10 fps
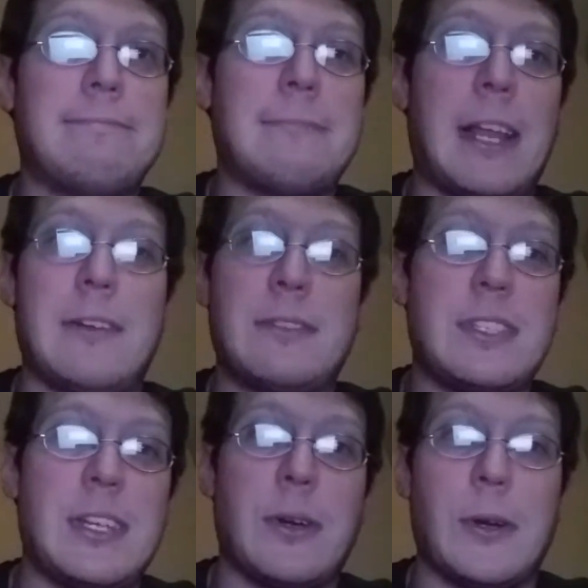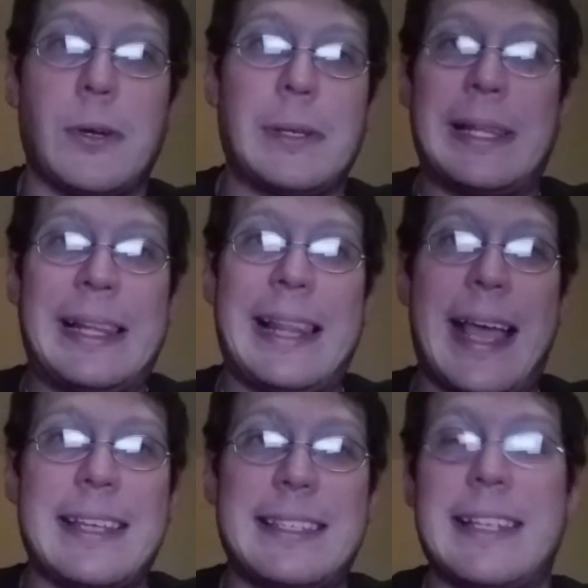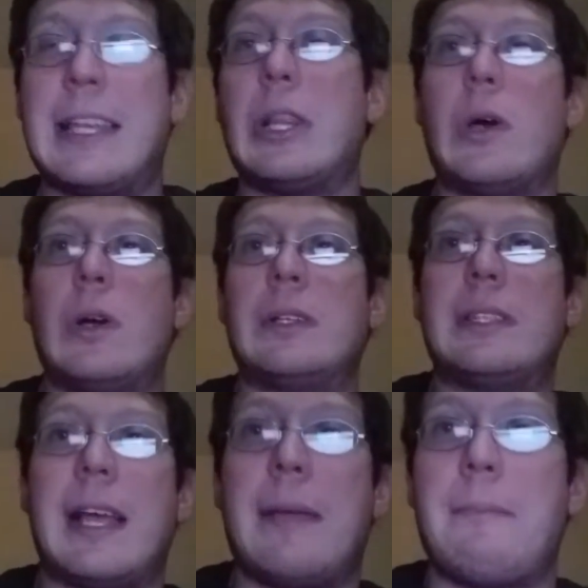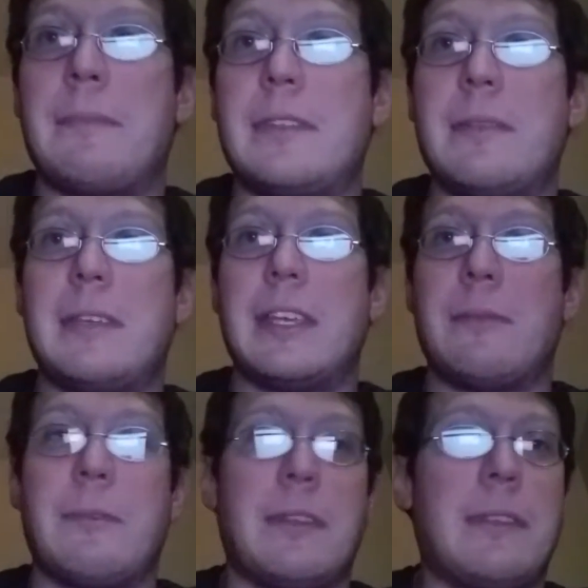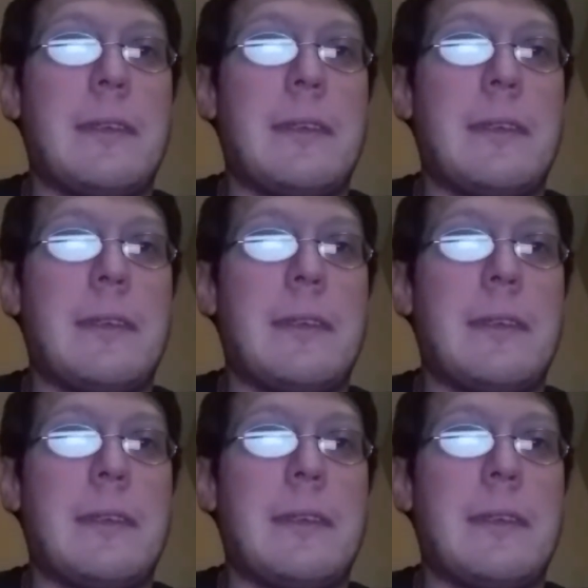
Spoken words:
I don't see her lasting a long time to begin with.